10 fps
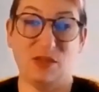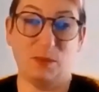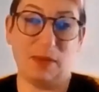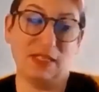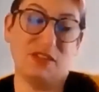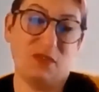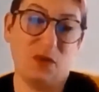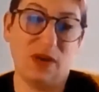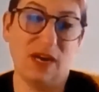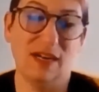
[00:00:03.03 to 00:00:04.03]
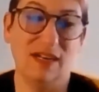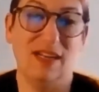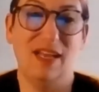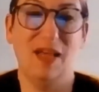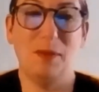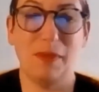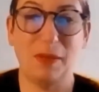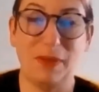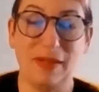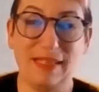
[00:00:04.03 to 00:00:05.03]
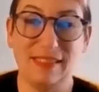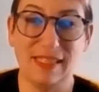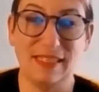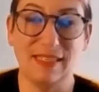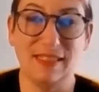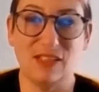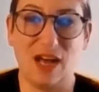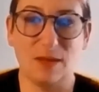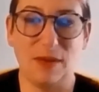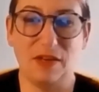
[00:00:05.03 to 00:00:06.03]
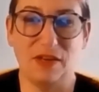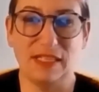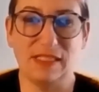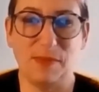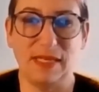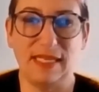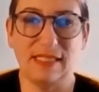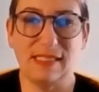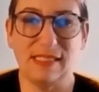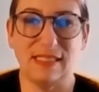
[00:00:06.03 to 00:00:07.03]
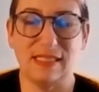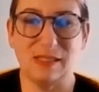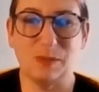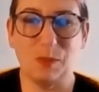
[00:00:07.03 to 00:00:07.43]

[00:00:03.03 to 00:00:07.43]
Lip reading: so much for being willing to talk about your experience in this.